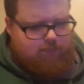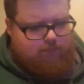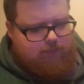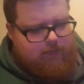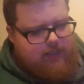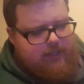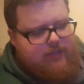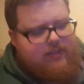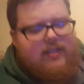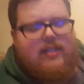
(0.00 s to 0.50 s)

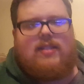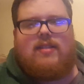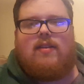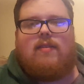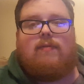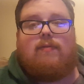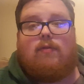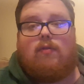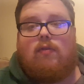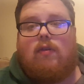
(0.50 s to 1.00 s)
Where's this
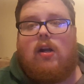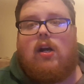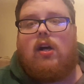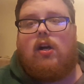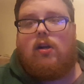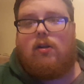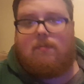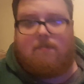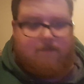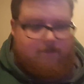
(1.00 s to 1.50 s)

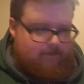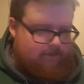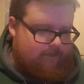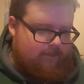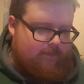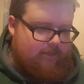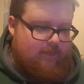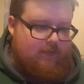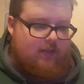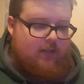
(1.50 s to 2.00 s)
overall?
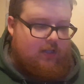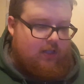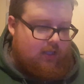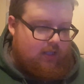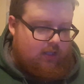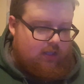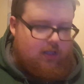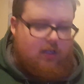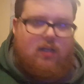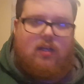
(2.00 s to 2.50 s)

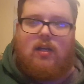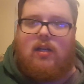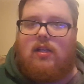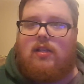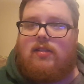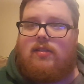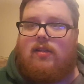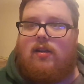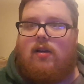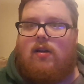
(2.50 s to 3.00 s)

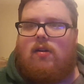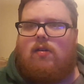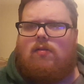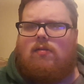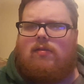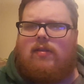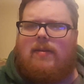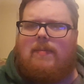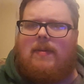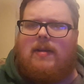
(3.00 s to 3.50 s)

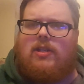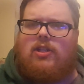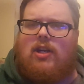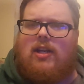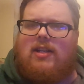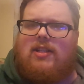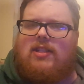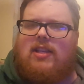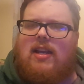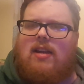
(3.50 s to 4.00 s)
So let me
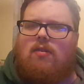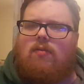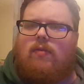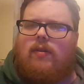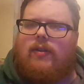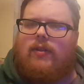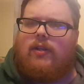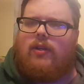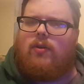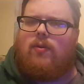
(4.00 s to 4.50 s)
change that
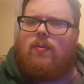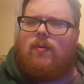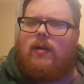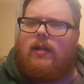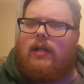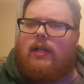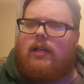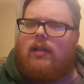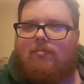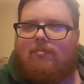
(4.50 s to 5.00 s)
really
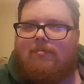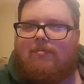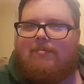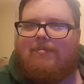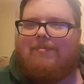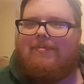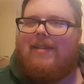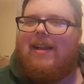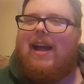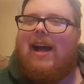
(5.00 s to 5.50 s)
quick.
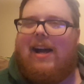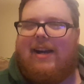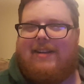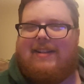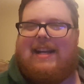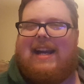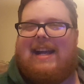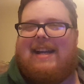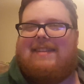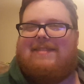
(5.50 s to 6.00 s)

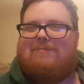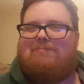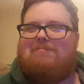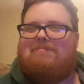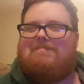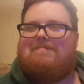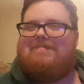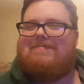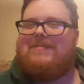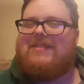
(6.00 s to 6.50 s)
Okay,
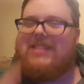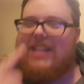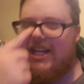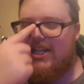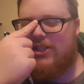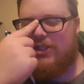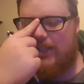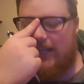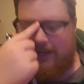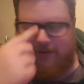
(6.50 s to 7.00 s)

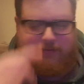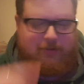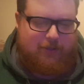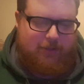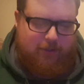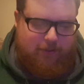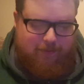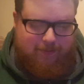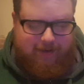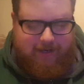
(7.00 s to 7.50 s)
change that
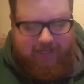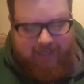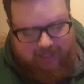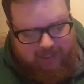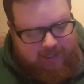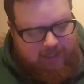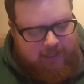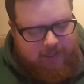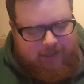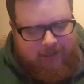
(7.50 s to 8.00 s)
really quick.
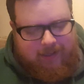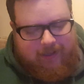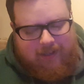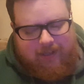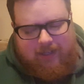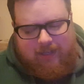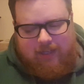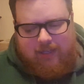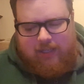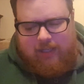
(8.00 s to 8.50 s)

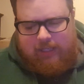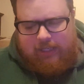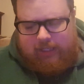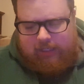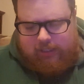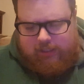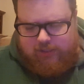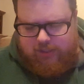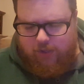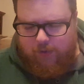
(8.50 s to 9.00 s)

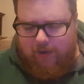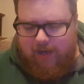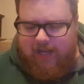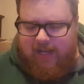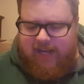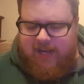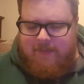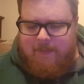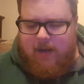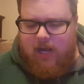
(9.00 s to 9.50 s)
So
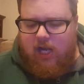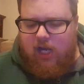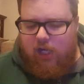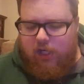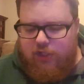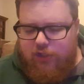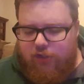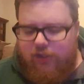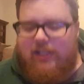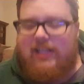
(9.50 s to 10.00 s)
I am
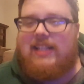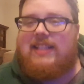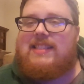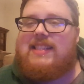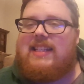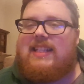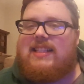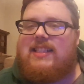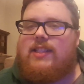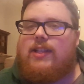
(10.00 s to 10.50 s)

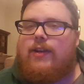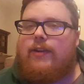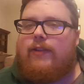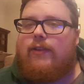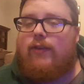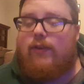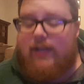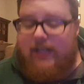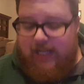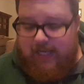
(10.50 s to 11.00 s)

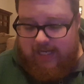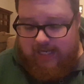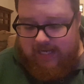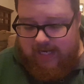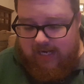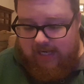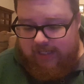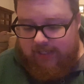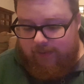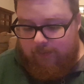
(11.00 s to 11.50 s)

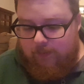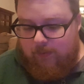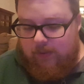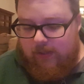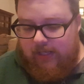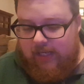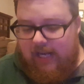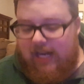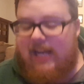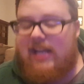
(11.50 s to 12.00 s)

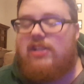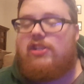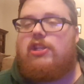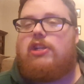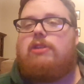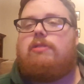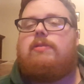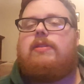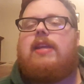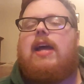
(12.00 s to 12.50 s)
163-91 and
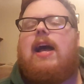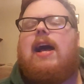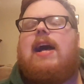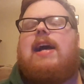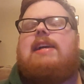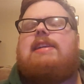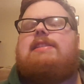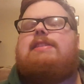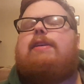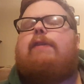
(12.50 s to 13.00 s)
2
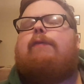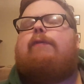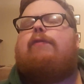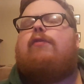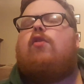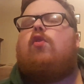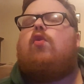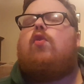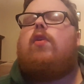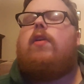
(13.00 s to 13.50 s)
ties
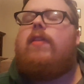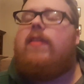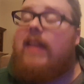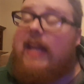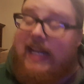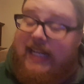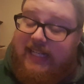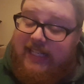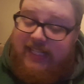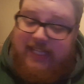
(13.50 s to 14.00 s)
for
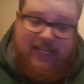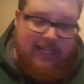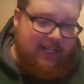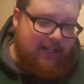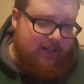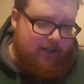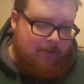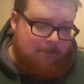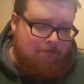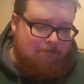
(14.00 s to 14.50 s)
the
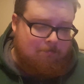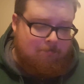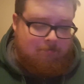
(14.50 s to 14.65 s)
year.